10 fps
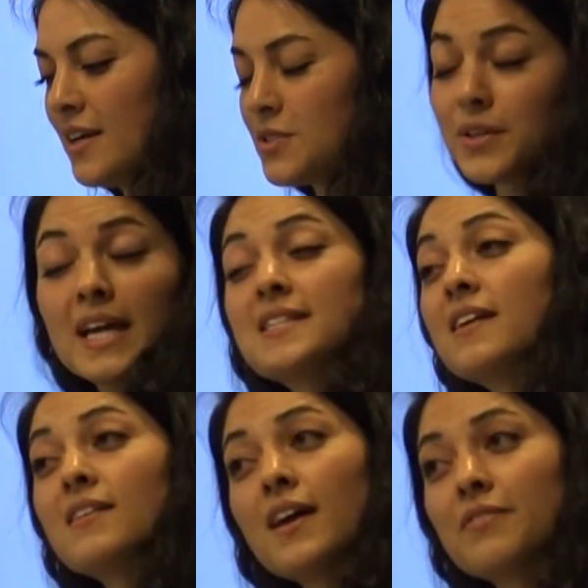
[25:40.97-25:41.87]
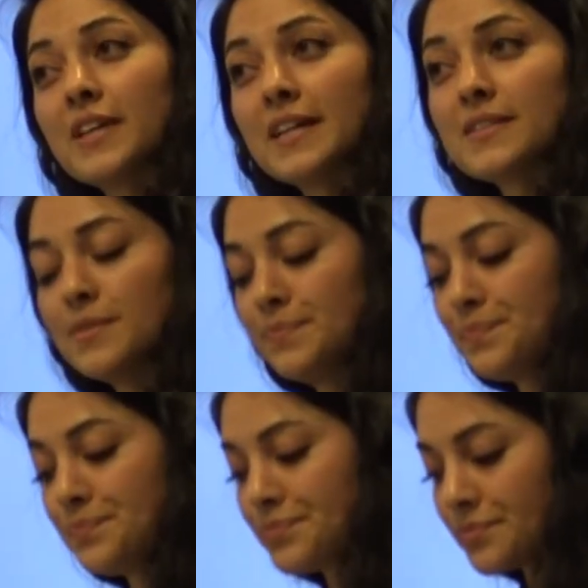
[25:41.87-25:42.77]
So they said a lot of things.
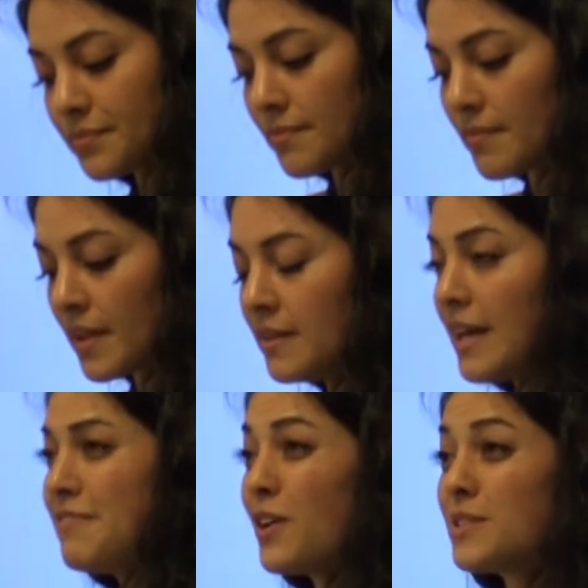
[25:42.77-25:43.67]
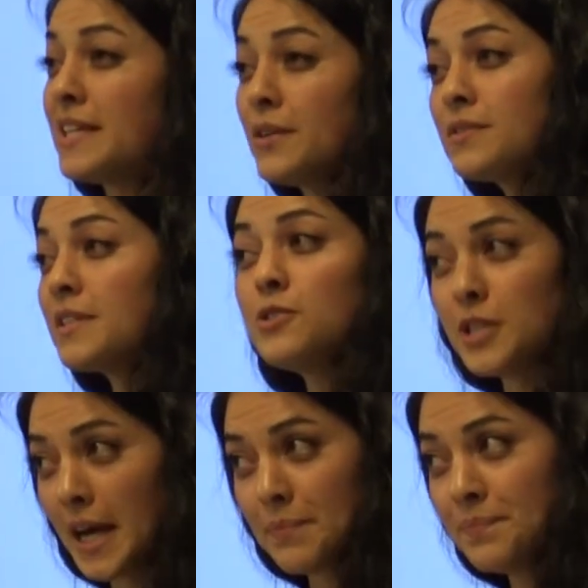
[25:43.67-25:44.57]
They felt guilt and
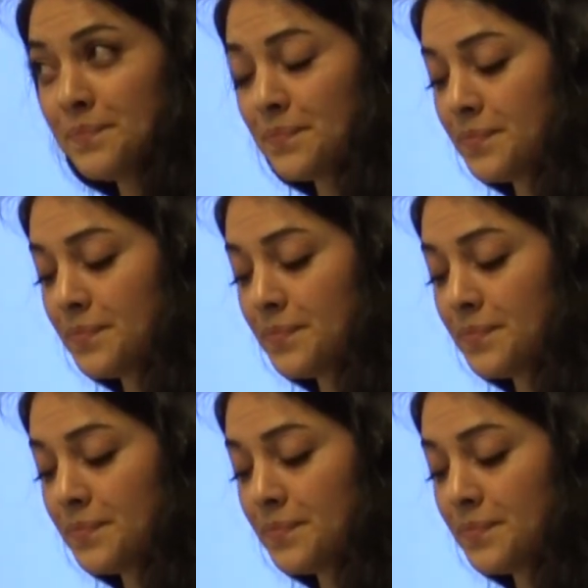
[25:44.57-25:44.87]
shame.